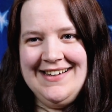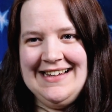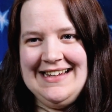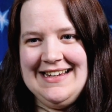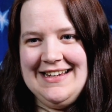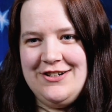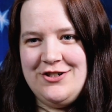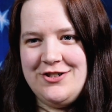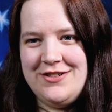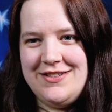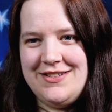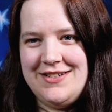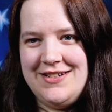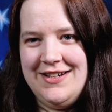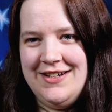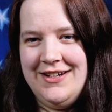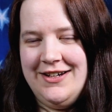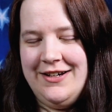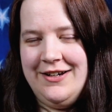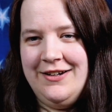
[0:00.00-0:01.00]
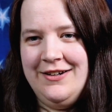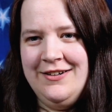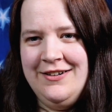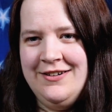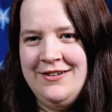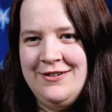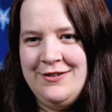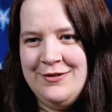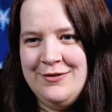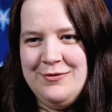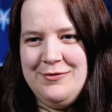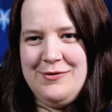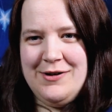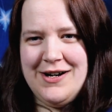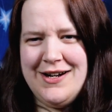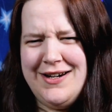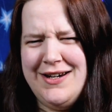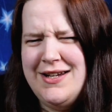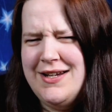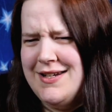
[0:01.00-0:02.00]
Interesting.
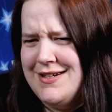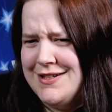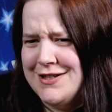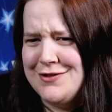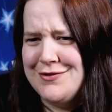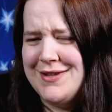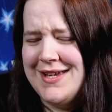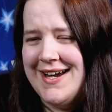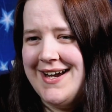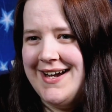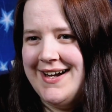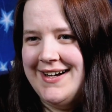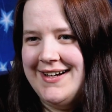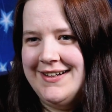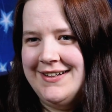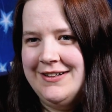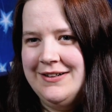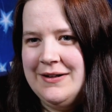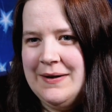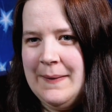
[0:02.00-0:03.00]
Why'd he do that?